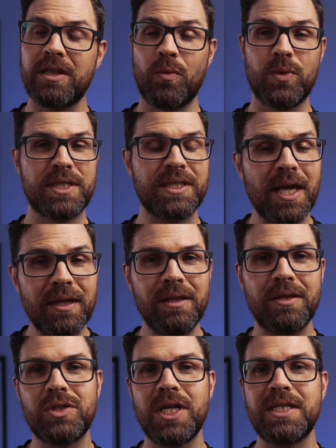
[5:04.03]
there were
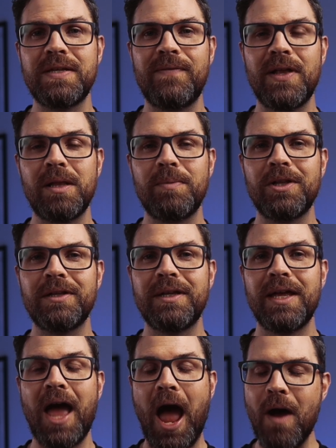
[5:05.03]
cellular shades
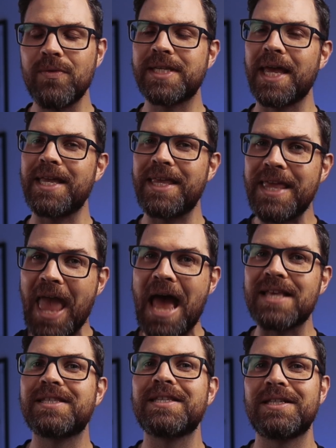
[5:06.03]
available, I was like,
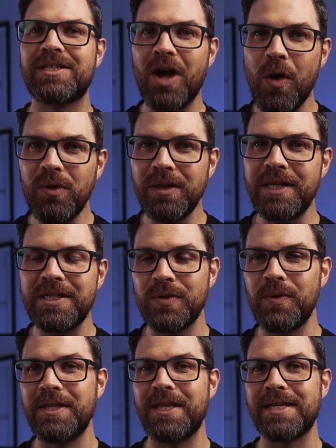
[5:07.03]
yes, totally
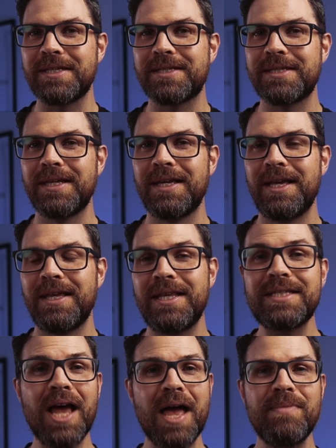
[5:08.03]
doing this.
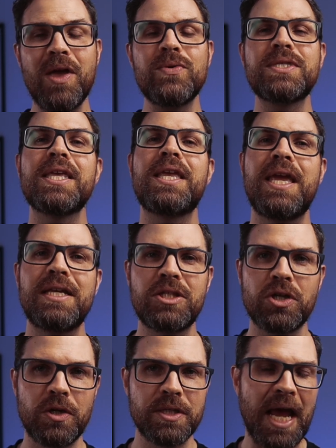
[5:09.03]
This time, it was the kids'
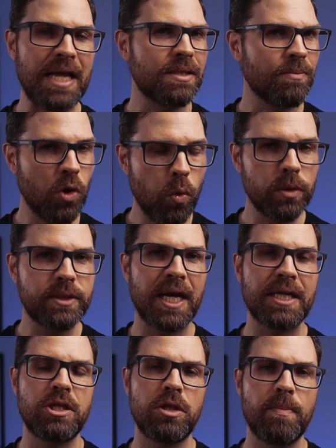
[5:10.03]
turn to add some cool
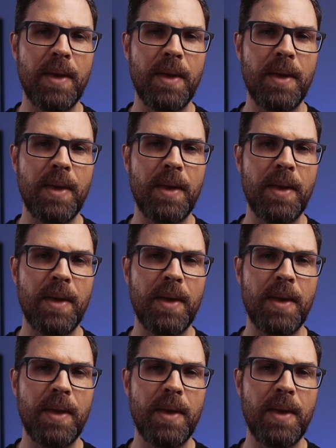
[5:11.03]
tech to their